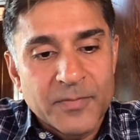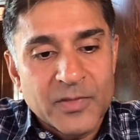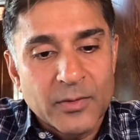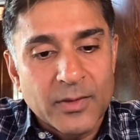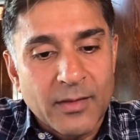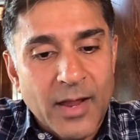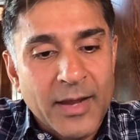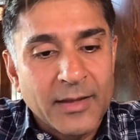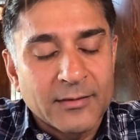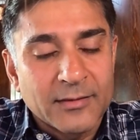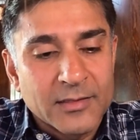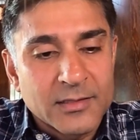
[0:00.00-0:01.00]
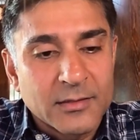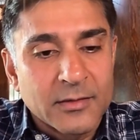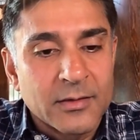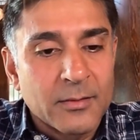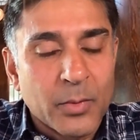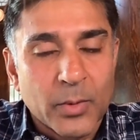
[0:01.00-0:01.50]
so I consider
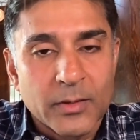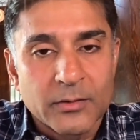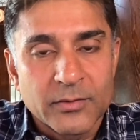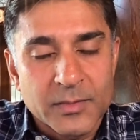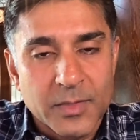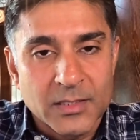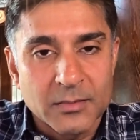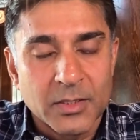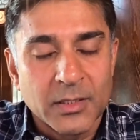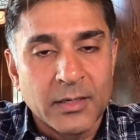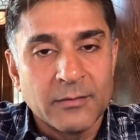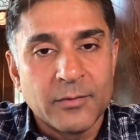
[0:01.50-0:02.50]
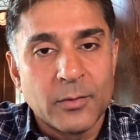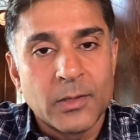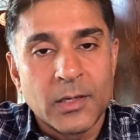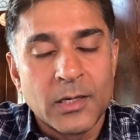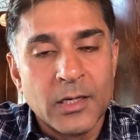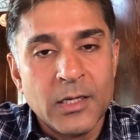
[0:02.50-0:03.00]
it an important responsibility
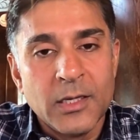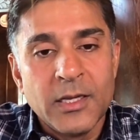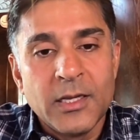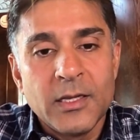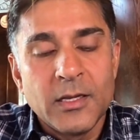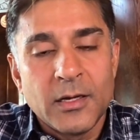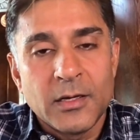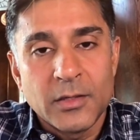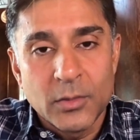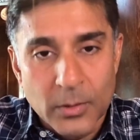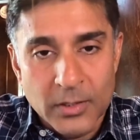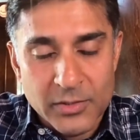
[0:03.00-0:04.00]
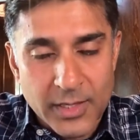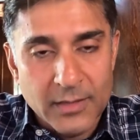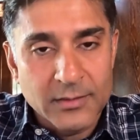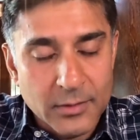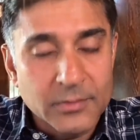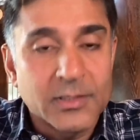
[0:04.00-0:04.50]
for your trade
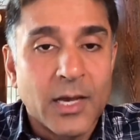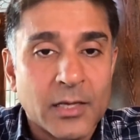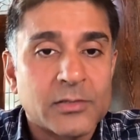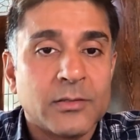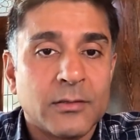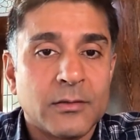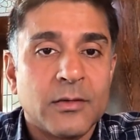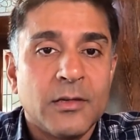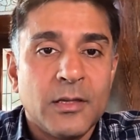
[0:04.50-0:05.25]
association